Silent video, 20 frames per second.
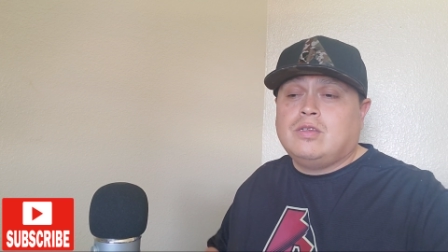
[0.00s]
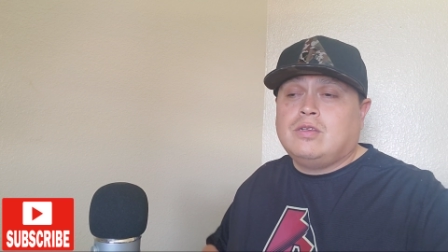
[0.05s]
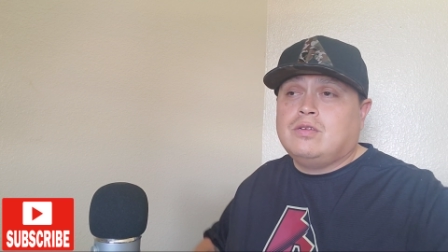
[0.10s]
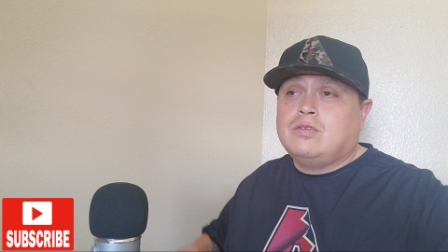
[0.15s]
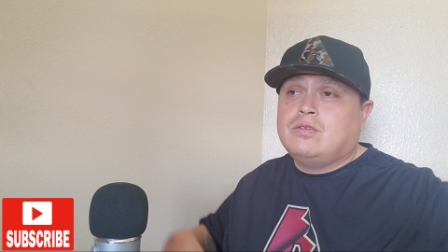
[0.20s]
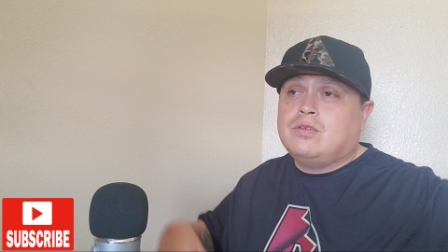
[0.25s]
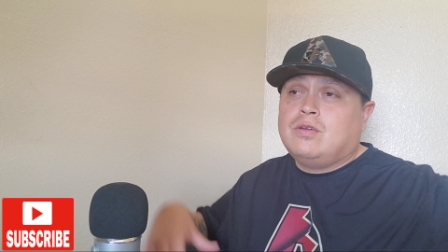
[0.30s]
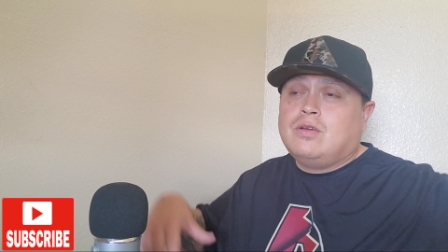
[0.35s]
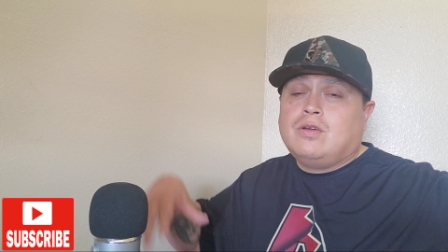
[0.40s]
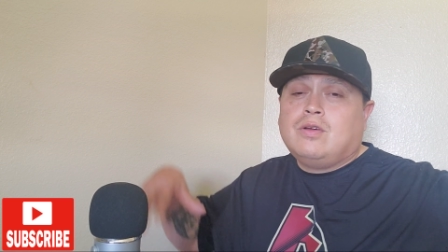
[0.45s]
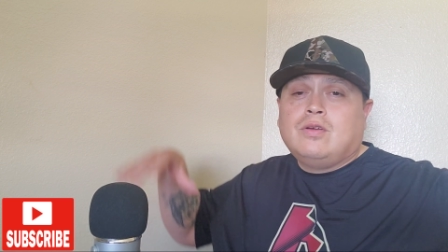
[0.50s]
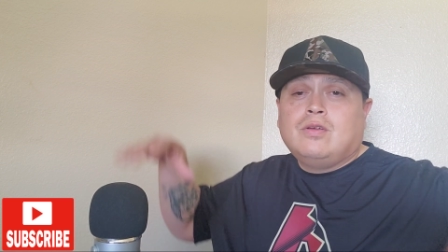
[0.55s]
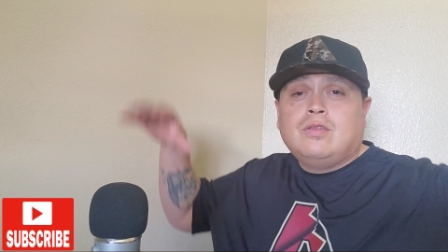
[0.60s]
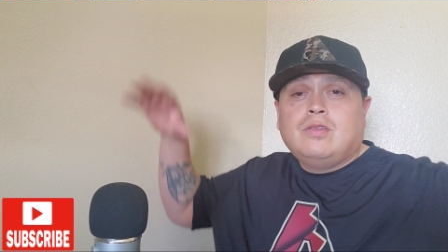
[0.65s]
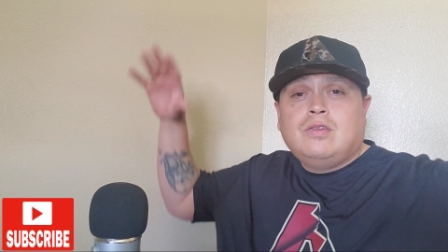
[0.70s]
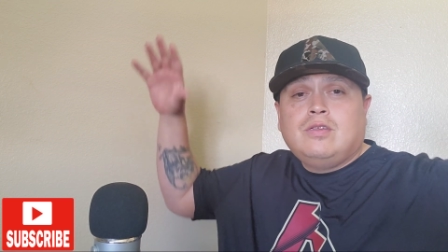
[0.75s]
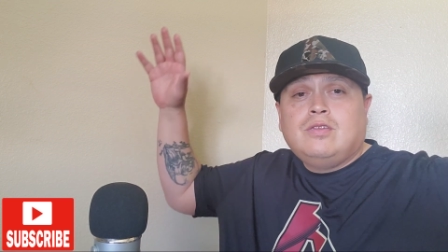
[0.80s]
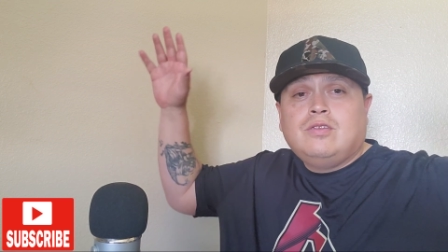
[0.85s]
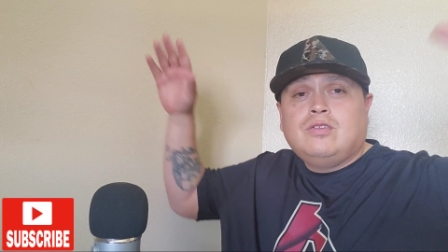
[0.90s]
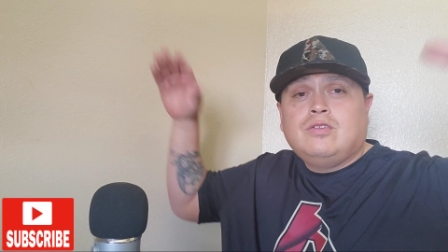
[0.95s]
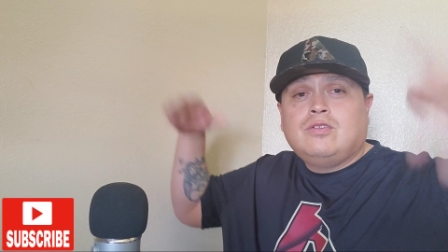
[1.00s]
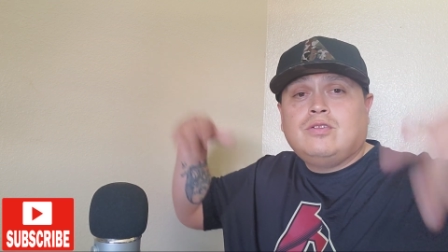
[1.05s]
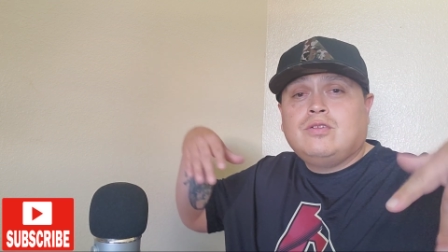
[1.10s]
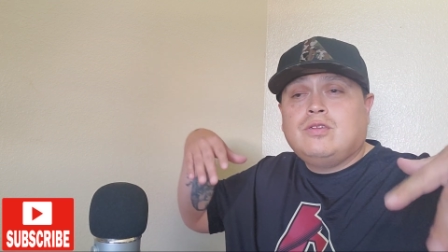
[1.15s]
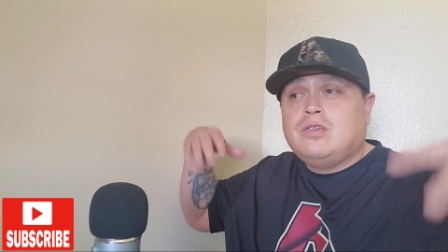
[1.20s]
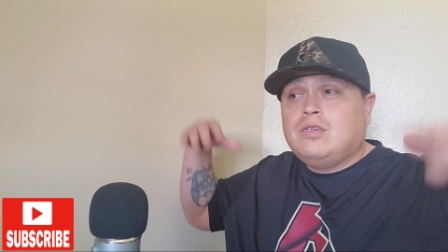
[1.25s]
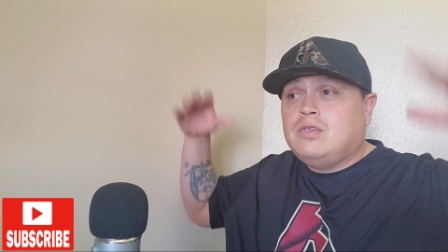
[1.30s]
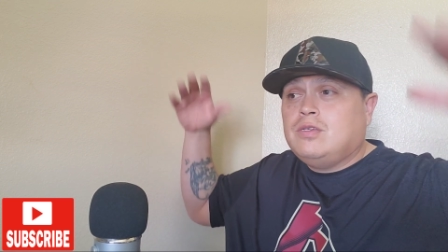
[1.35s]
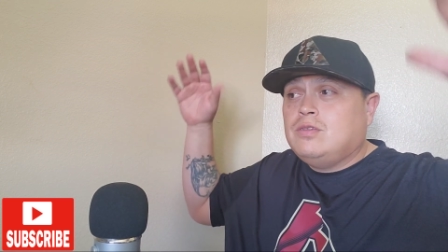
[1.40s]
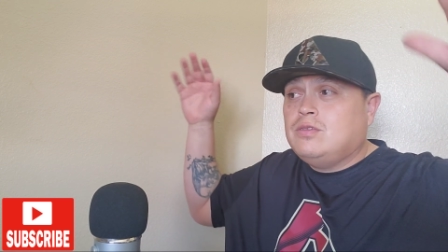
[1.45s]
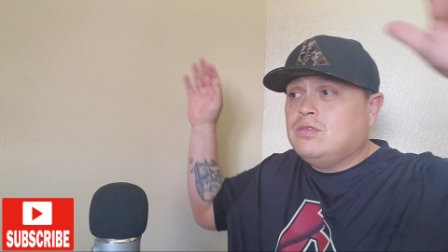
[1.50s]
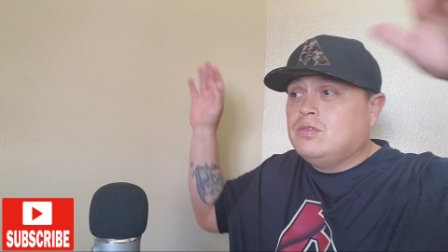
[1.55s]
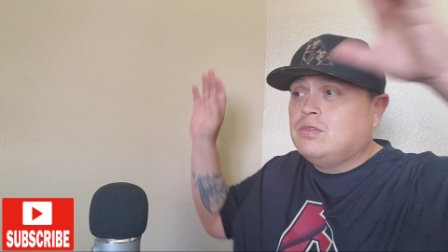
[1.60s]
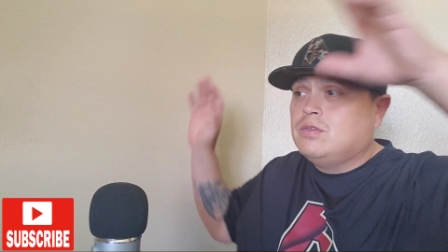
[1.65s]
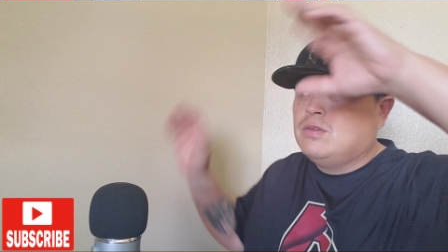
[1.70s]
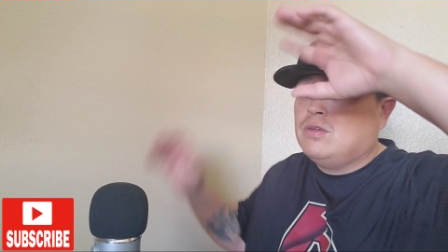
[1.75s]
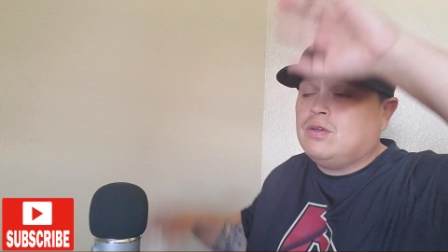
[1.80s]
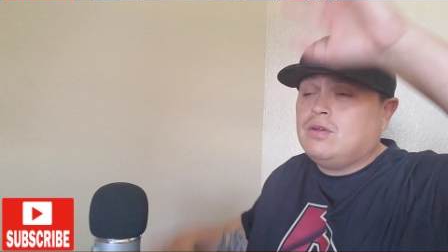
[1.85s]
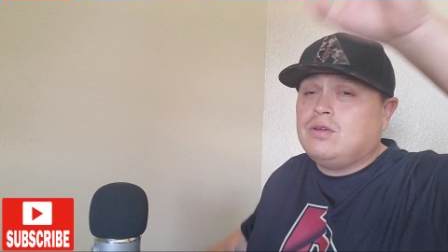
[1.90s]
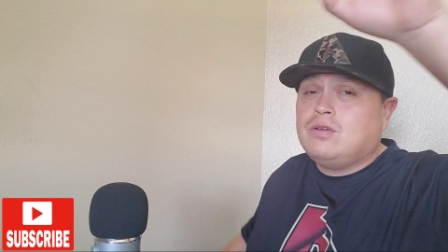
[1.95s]
There's all these trees
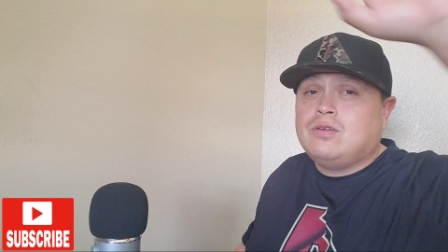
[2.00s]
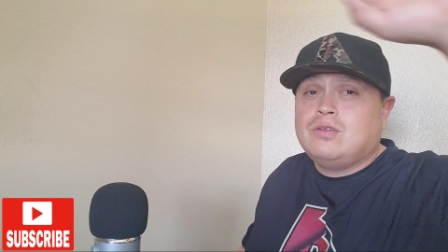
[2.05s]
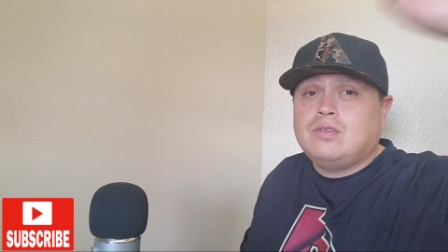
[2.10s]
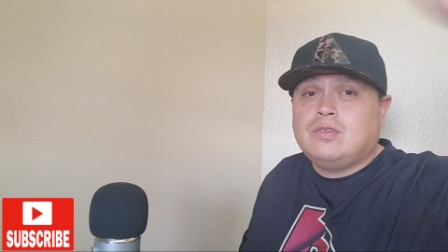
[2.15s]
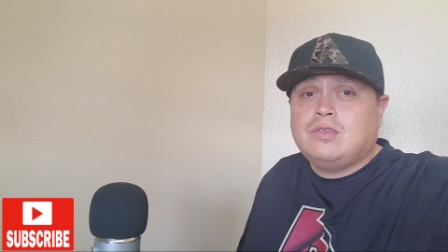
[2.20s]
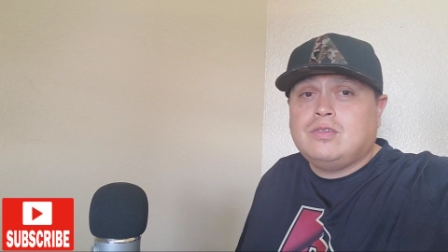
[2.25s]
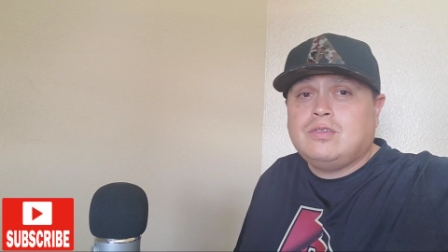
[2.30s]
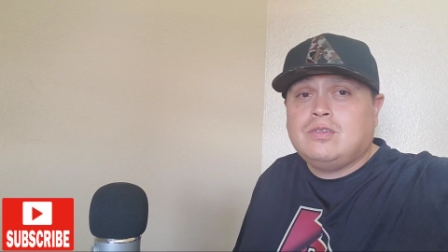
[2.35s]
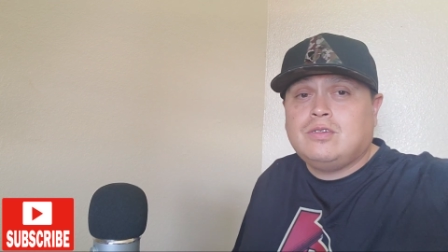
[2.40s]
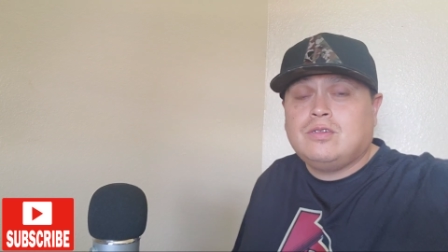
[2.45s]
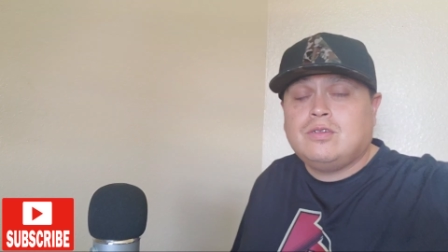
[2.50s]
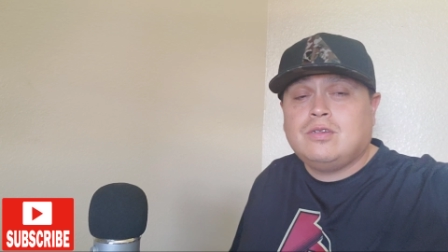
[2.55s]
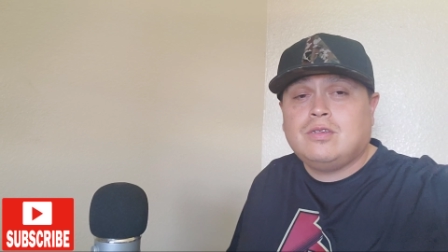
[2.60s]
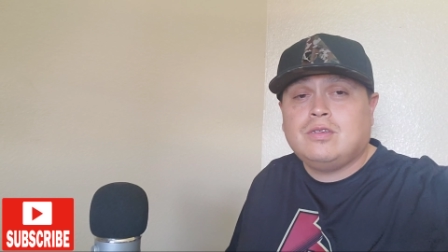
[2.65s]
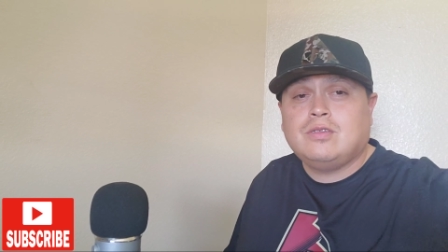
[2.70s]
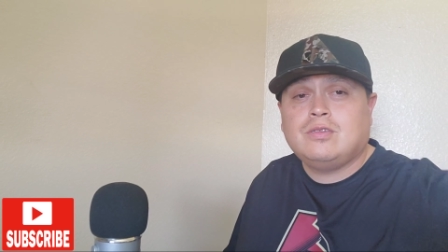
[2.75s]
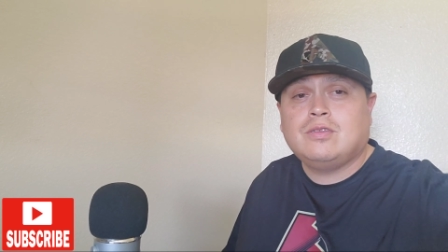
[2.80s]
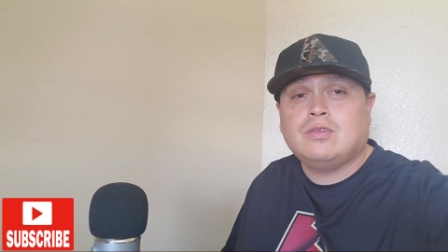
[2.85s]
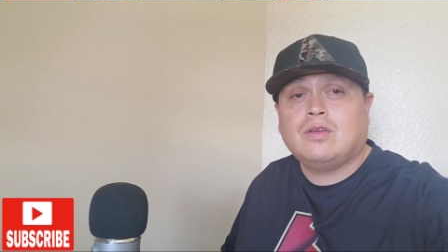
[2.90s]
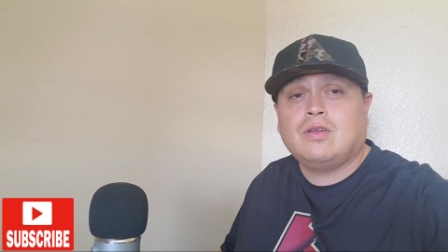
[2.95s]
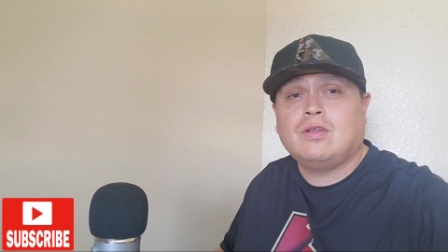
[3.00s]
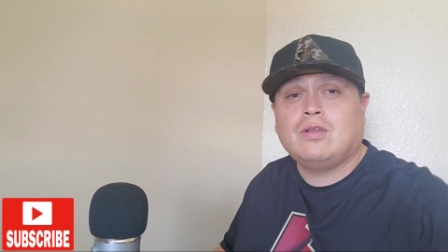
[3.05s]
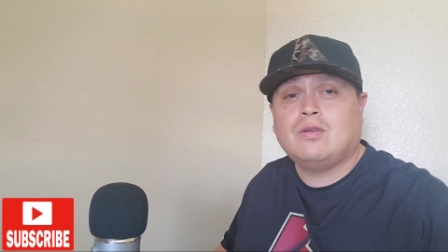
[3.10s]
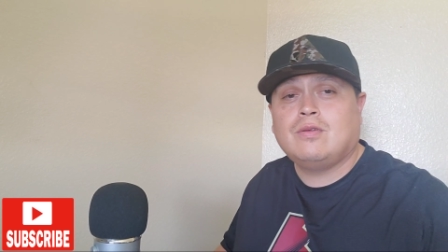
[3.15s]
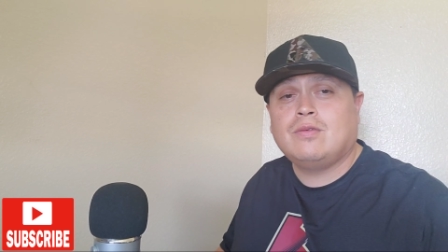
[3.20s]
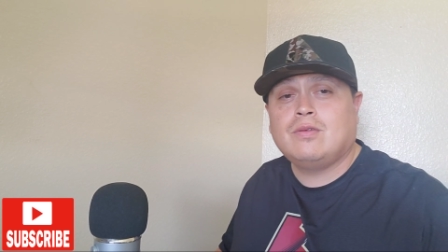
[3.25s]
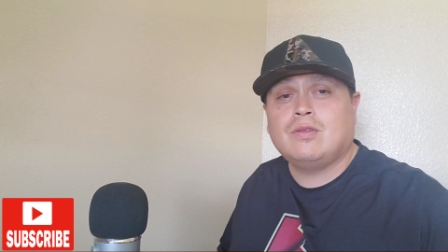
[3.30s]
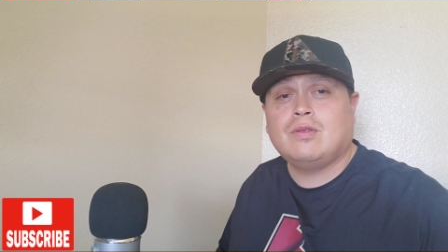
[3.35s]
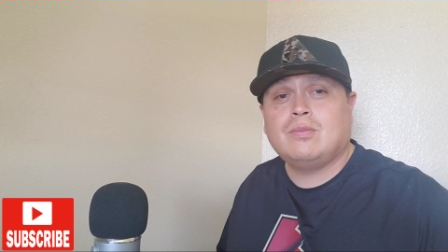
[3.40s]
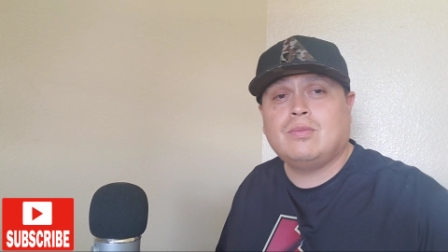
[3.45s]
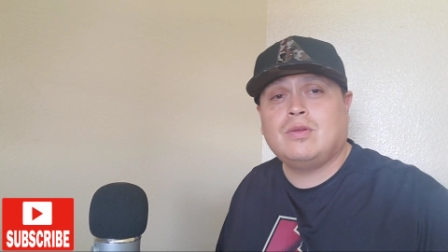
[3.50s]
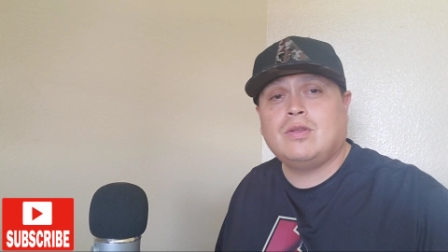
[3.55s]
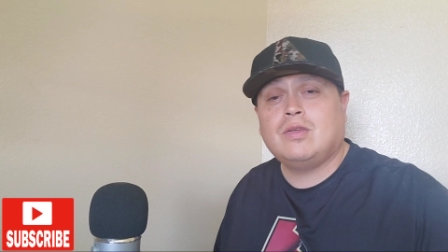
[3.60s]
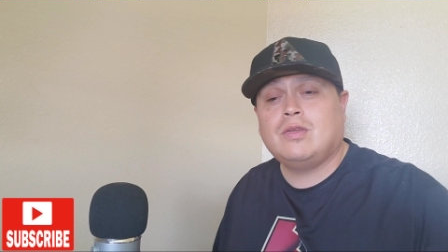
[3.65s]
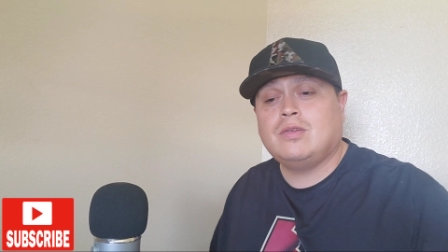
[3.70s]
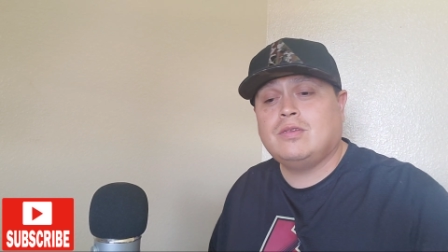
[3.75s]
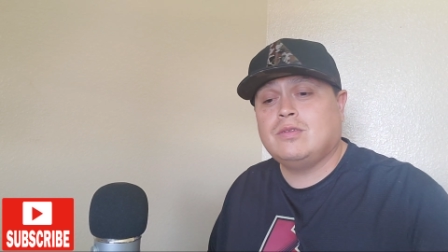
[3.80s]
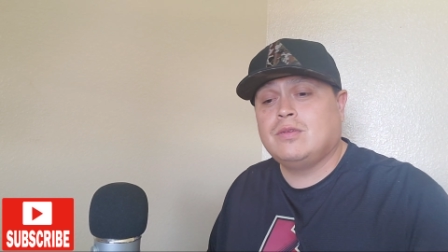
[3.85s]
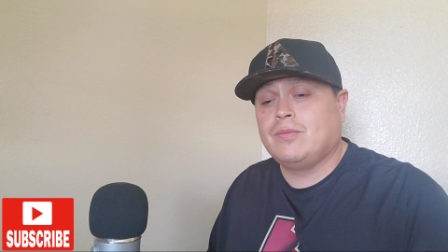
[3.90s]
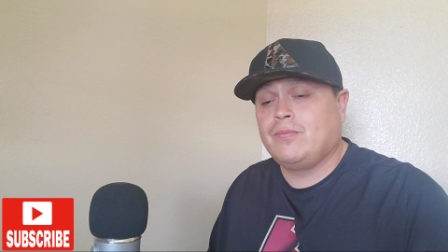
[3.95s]
all over the
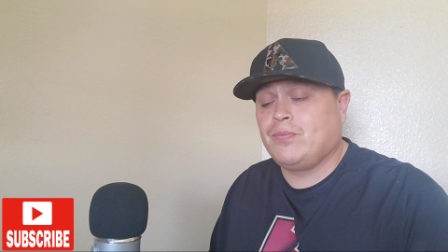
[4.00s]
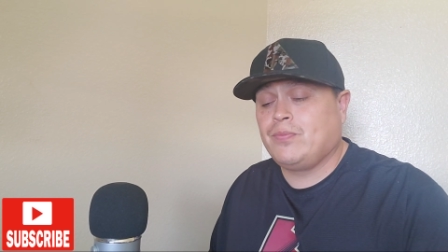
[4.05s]
place.